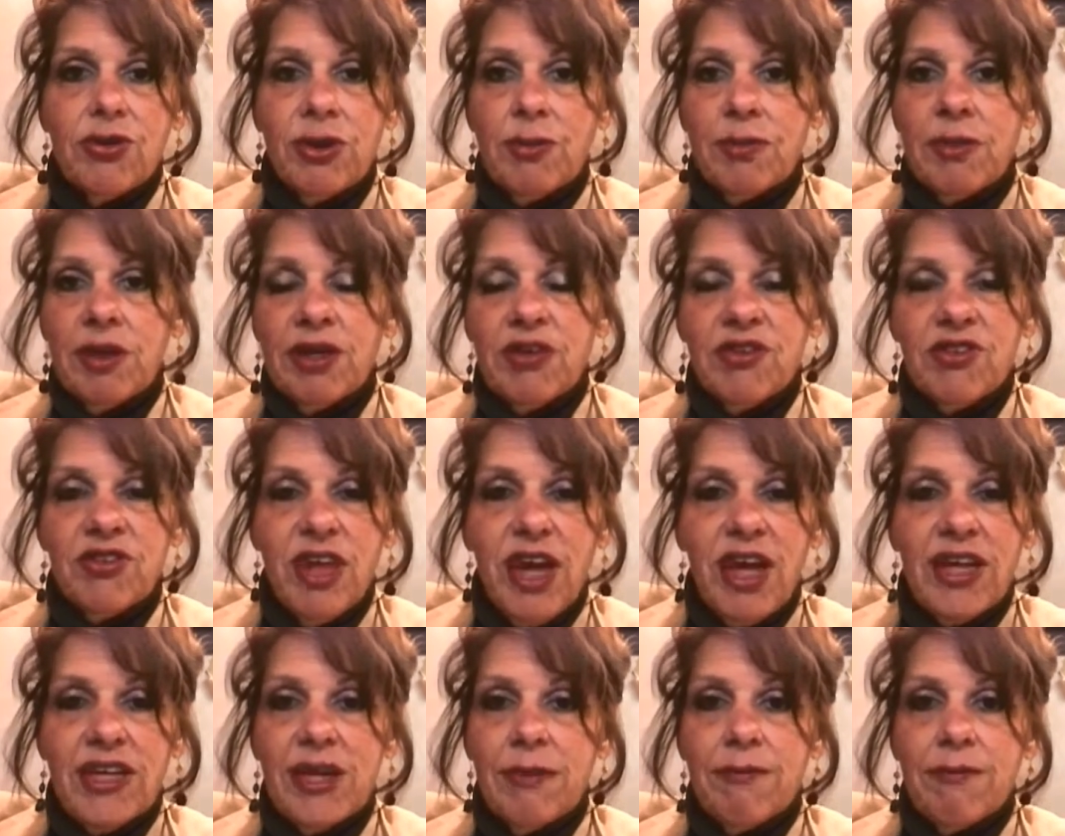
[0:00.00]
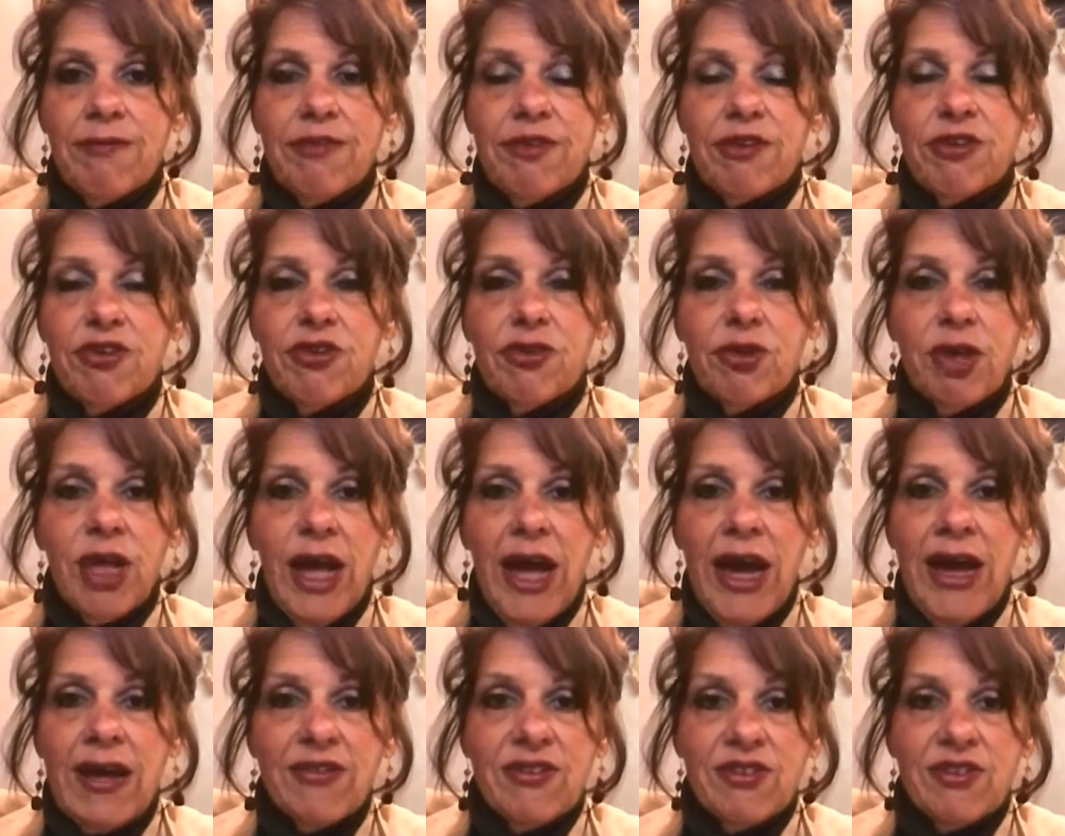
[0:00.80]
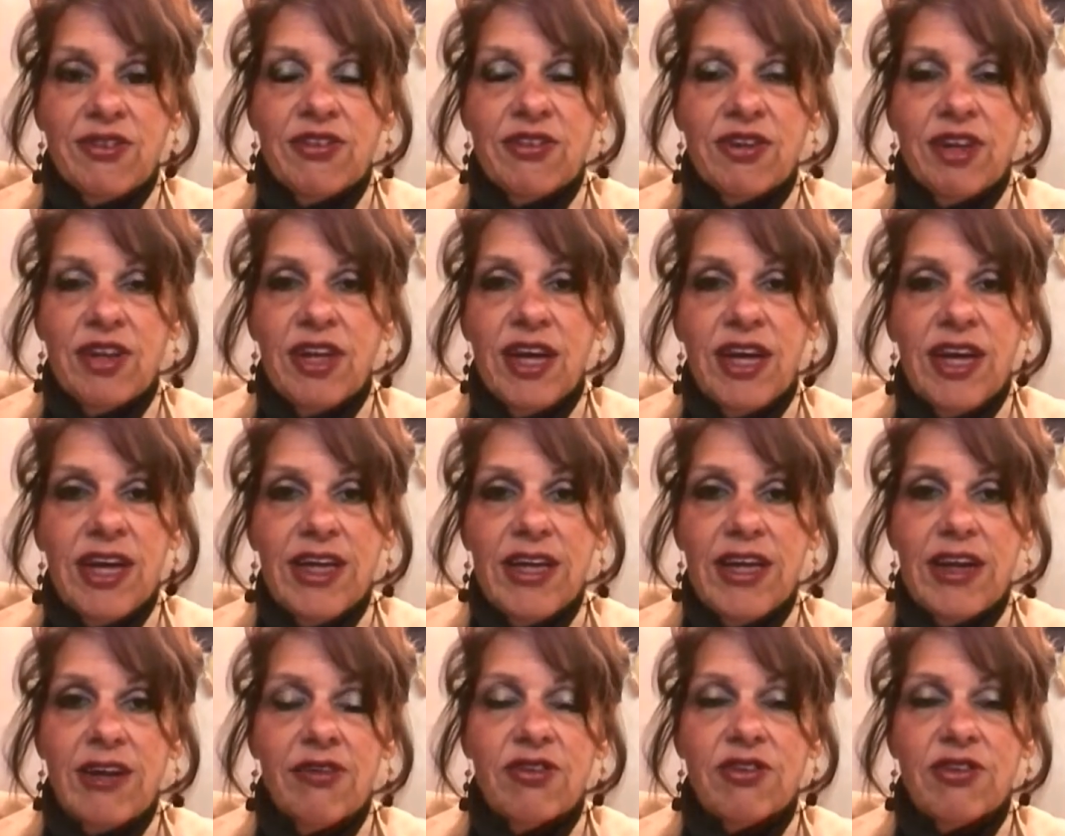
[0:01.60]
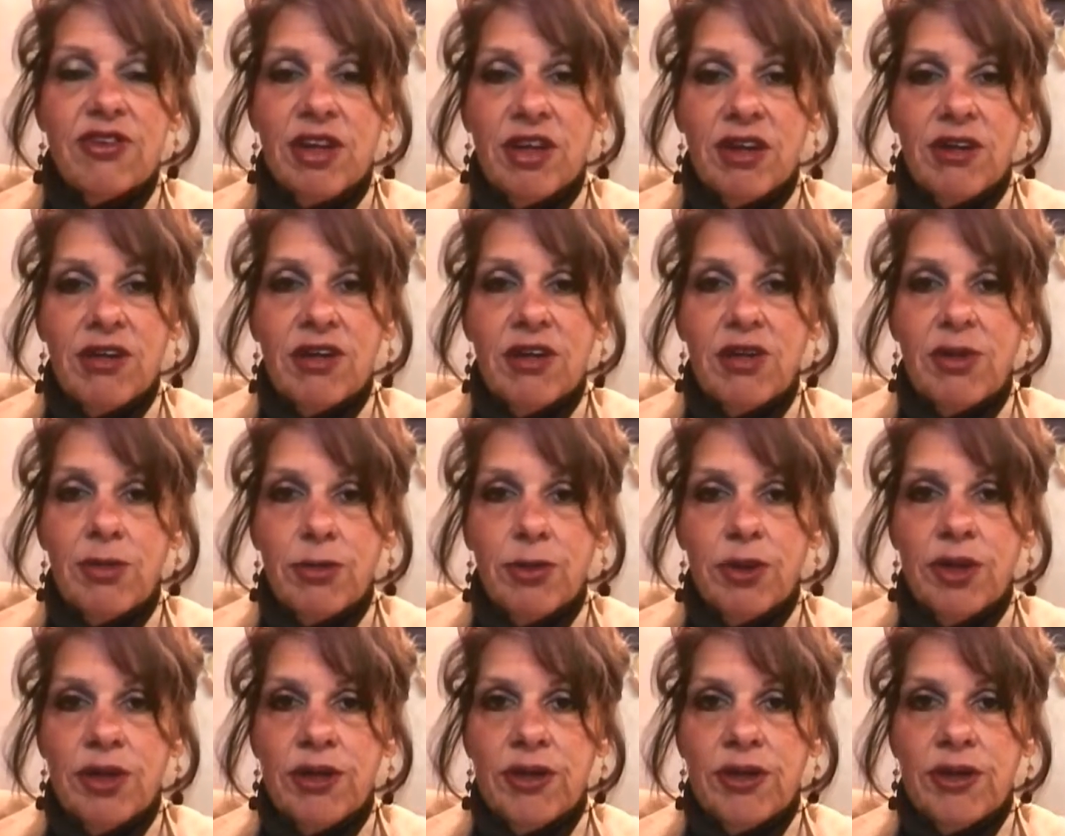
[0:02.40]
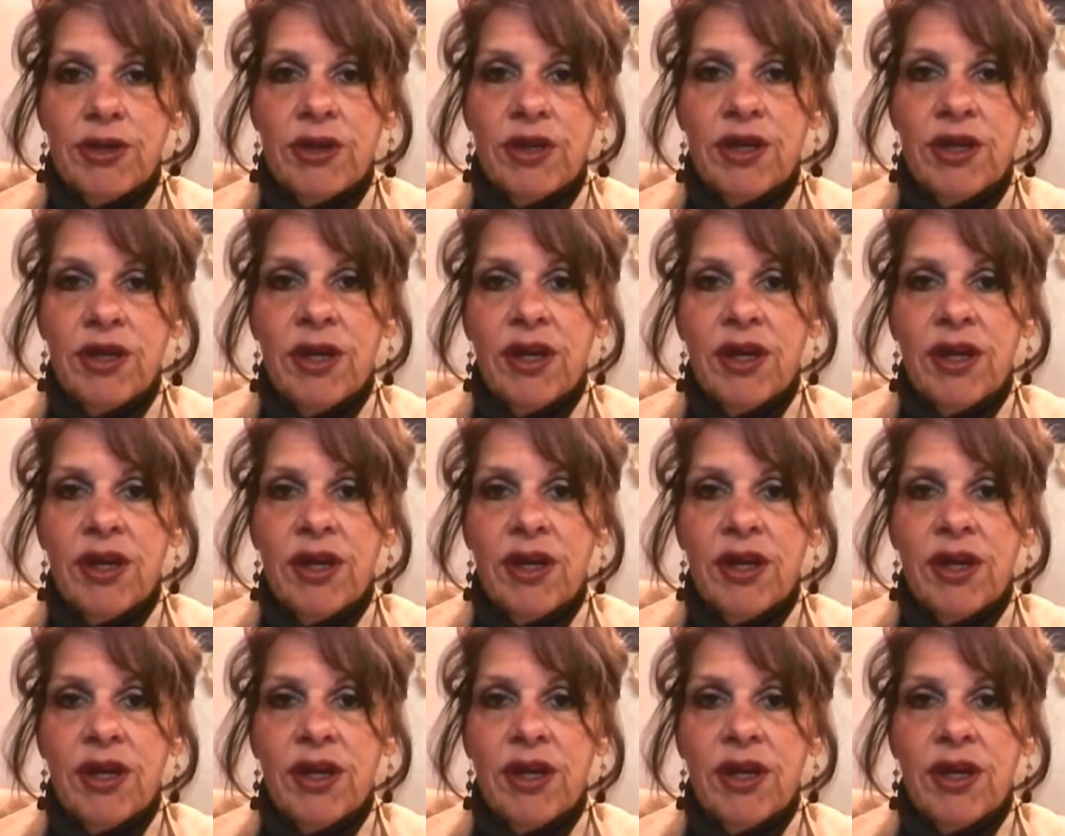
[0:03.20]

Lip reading: I'm going to sign up for 2 classes today that'll start in the winter.